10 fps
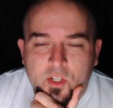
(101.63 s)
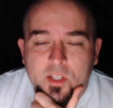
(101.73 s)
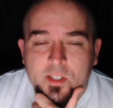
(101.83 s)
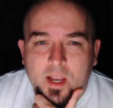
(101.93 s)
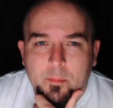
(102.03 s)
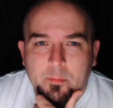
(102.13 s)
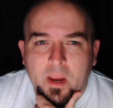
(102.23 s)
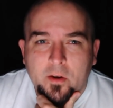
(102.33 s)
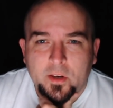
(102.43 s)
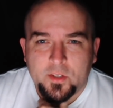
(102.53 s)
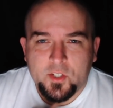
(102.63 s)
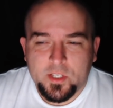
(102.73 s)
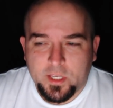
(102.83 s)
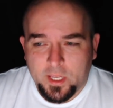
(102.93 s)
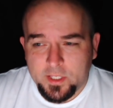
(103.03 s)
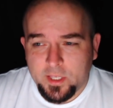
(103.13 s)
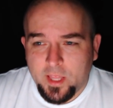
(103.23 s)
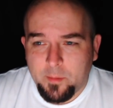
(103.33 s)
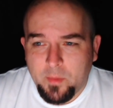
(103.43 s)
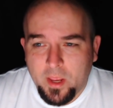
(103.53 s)
she's not married and she's
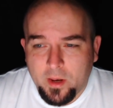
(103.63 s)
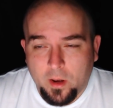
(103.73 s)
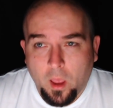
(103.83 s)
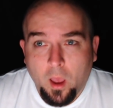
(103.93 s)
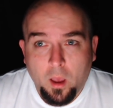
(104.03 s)
kissing that man.